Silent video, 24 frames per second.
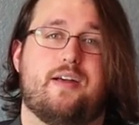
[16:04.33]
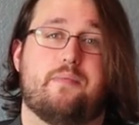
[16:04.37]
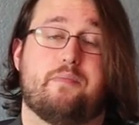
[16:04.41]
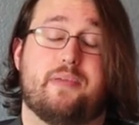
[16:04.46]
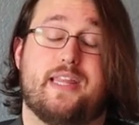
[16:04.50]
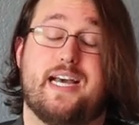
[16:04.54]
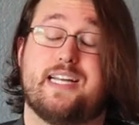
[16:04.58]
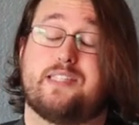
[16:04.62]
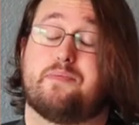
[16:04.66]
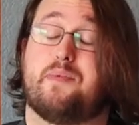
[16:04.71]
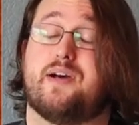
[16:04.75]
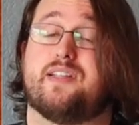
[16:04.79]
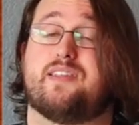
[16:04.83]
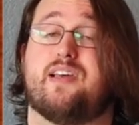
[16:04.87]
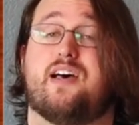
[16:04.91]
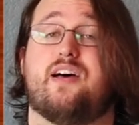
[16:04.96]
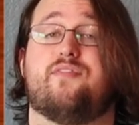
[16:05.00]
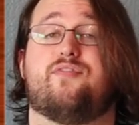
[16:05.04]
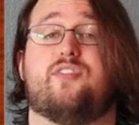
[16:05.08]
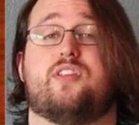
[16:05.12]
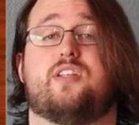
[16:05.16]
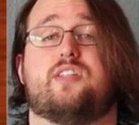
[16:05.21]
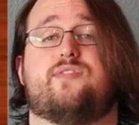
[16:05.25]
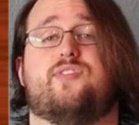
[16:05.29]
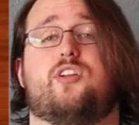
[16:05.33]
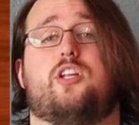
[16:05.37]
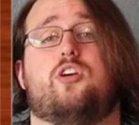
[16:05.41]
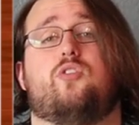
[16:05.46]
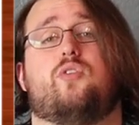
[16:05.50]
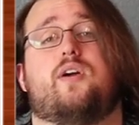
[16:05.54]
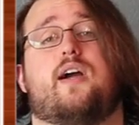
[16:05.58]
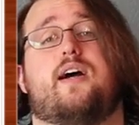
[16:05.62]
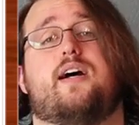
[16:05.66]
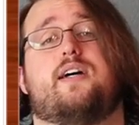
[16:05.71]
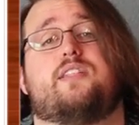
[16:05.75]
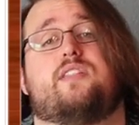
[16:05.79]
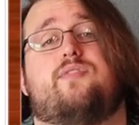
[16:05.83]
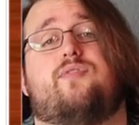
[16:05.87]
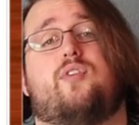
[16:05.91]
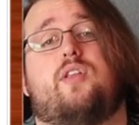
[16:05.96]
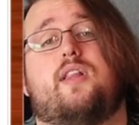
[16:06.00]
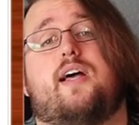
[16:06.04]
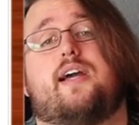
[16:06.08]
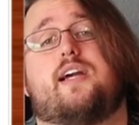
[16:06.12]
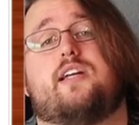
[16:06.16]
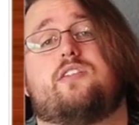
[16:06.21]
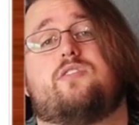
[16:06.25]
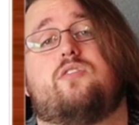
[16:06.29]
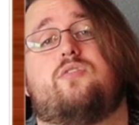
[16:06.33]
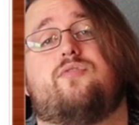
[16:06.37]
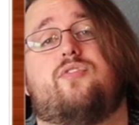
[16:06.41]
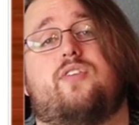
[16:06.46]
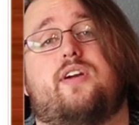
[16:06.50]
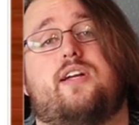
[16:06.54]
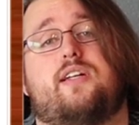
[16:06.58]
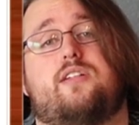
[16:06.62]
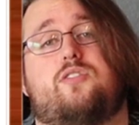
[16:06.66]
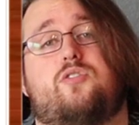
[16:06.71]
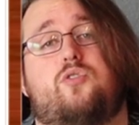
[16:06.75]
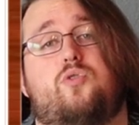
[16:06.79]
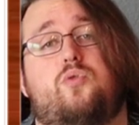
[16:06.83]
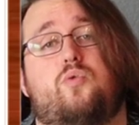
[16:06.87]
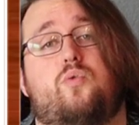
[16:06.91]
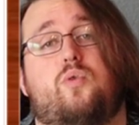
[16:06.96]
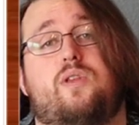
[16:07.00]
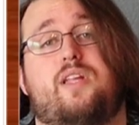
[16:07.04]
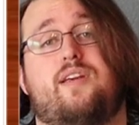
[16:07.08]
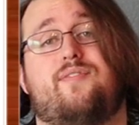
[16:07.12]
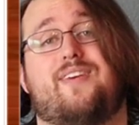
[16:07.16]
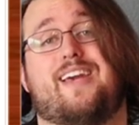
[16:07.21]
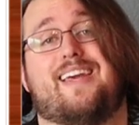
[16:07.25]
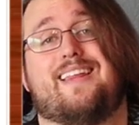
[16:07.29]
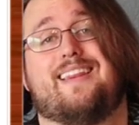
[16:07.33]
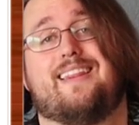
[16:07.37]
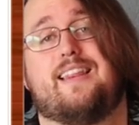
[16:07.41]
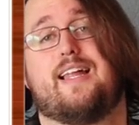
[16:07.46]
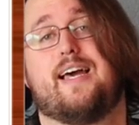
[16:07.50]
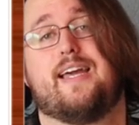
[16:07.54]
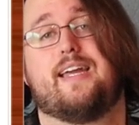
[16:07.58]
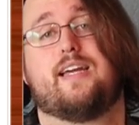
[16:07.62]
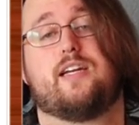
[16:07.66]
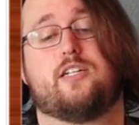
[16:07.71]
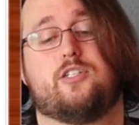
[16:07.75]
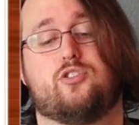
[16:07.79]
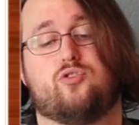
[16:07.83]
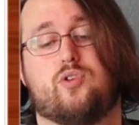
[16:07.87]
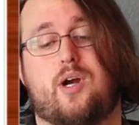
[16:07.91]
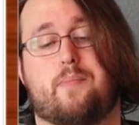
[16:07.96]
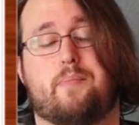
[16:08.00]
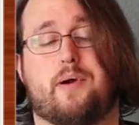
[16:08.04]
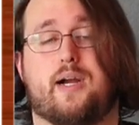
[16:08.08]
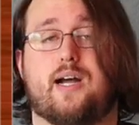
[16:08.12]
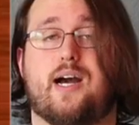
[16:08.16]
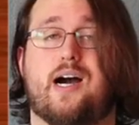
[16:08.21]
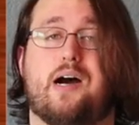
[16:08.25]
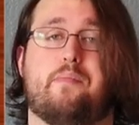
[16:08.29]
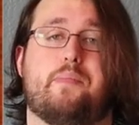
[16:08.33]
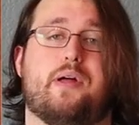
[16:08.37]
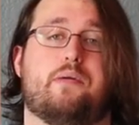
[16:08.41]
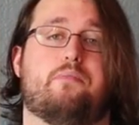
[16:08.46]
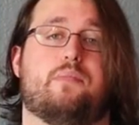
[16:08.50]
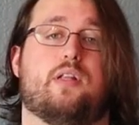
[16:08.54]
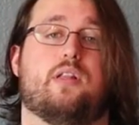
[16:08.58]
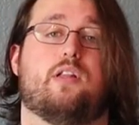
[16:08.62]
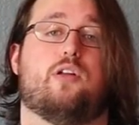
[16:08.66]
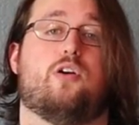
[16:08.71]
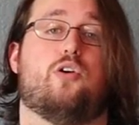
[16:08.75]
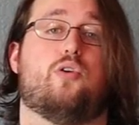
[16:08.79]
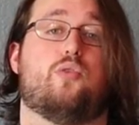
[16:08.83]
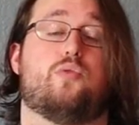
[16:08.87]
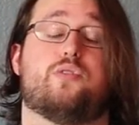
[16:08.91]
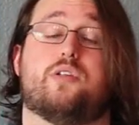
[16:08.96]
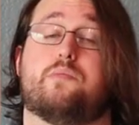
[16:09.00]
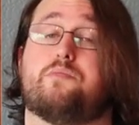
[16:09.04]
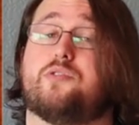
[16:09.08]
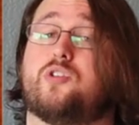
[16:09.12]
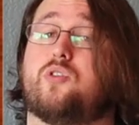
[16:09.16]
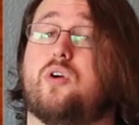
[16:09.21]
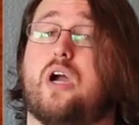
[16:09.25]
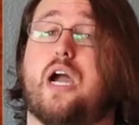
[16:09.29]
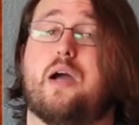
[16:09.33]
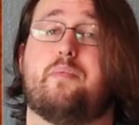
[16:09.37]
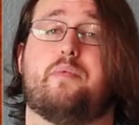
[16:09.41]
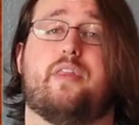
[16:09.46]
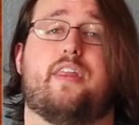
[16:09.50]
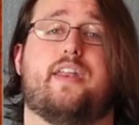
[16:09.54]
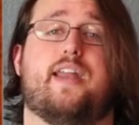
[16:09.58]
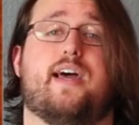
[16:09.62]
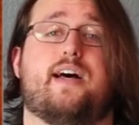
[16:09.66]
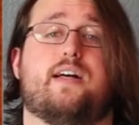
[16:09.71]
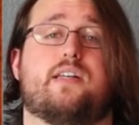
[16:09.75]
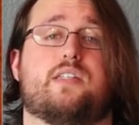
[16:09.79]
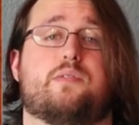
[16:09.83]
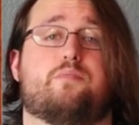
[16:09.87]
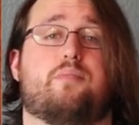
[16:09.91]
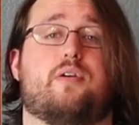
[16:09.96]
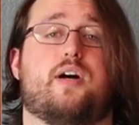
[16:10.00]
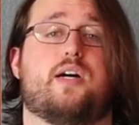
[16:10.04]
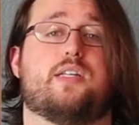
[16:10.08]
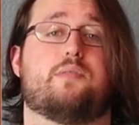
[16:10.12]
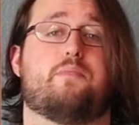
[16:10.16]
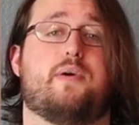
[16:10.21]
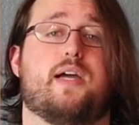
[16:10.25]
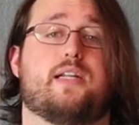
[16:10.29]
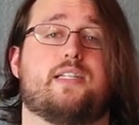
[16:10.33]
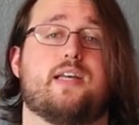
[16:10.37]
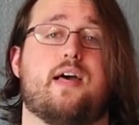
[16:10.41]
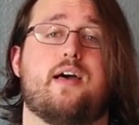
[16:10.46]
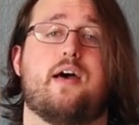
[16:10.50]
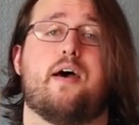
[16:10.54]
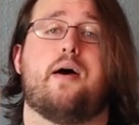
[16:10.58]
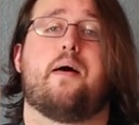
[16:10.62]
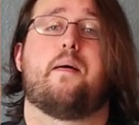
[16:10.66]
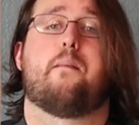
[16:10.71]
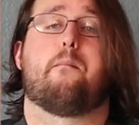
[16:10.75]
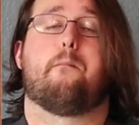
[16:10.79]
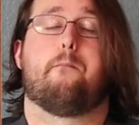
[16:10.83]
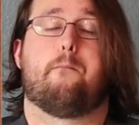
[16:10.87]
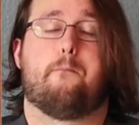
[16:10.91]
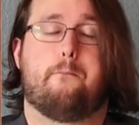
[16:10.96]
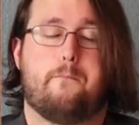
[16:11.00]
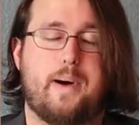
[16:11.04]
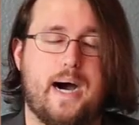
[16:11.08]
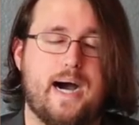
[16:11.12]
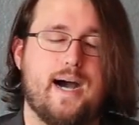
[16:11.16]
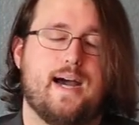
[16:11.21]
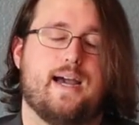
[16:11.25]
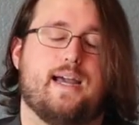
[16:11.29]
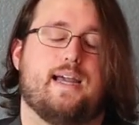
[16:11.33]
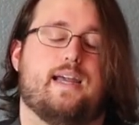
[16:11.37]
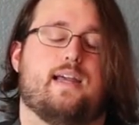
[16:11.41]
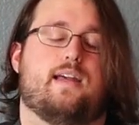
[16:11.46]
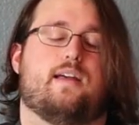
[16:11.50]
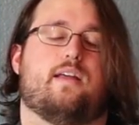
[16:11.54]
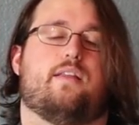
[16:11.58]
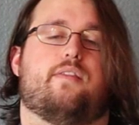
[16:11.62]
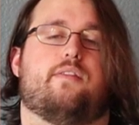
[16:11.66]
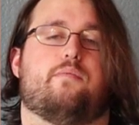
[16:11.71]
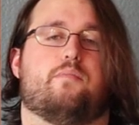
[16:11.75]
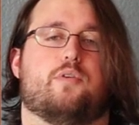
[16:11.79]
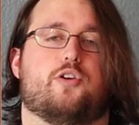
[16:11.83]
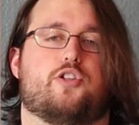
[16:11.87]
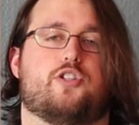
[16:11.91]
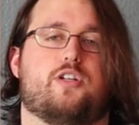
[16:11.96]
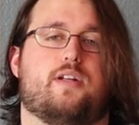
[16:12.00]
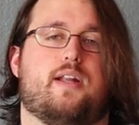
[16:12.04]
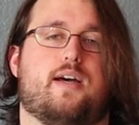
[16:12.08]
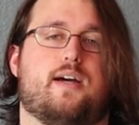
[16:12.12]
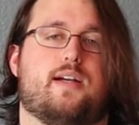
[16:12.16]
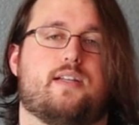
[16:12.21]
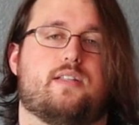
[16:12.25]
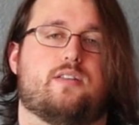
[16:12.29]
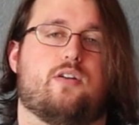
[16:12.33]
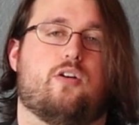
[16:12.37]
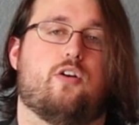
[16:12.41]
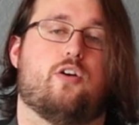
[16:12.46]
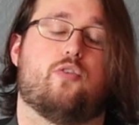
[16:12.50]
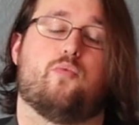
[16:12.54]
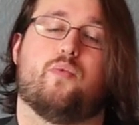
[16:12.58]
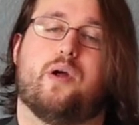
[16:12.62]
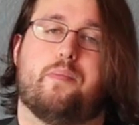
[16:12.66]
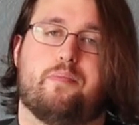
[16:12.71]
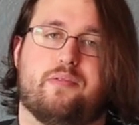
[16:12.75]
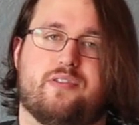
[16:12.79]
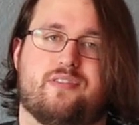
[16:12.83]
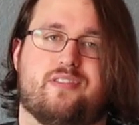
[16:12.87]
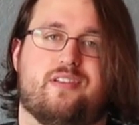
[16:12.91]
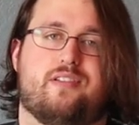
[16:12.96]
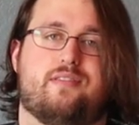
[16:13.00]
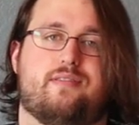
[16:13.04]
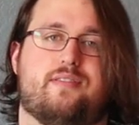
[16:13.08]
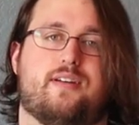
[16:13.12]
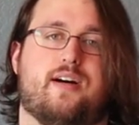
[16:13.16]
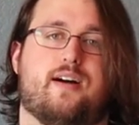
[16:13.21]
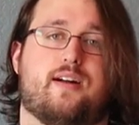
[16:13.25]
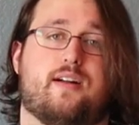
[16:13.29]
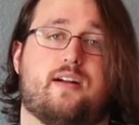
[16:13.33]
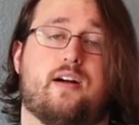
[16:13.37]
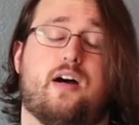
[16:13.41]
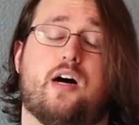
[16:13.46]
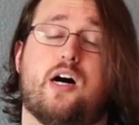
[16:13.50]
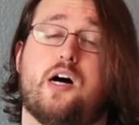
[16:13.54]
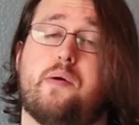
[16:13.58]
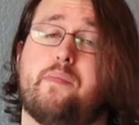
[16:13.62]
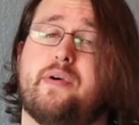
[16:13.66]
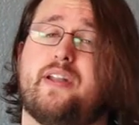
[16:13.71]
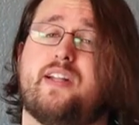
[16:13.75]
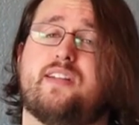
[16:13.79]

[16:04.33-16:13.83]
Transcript: But that's my time for this video, guys. If you like it, don't forget to leave a like, drop a comment below, subscribe to the Dallas Prospect, buy the merchandise on represent.com.